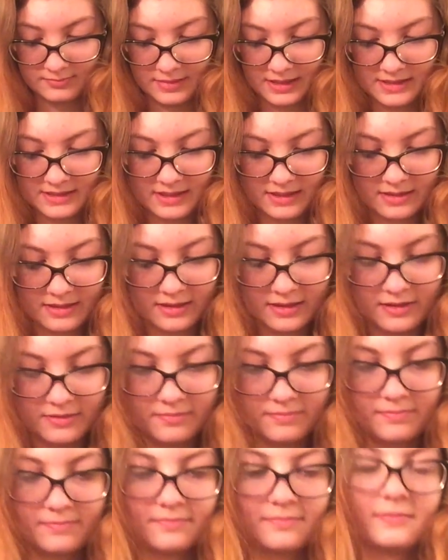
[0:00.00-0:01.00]
basically,
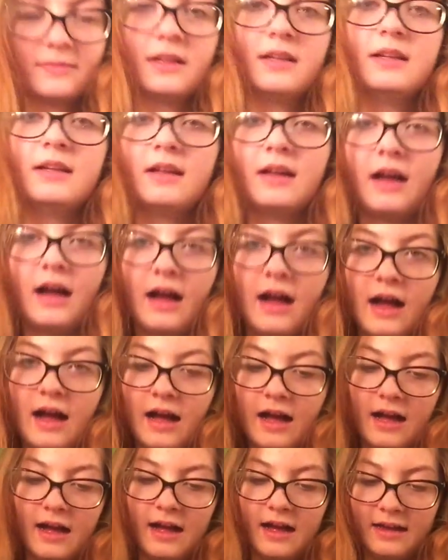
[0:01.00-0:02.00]

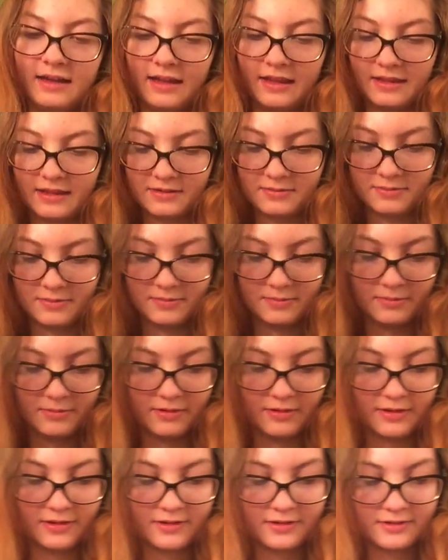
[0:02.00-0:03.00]
I like this one
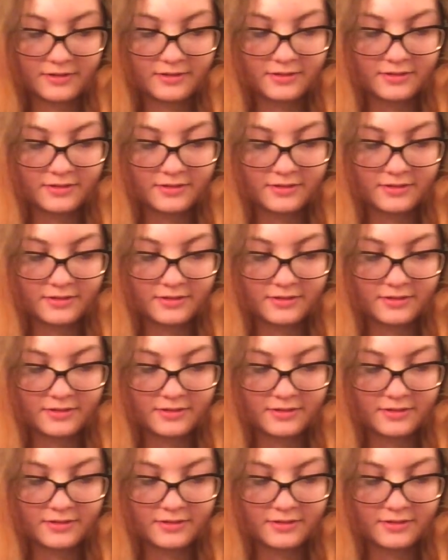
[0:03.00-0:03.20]
more.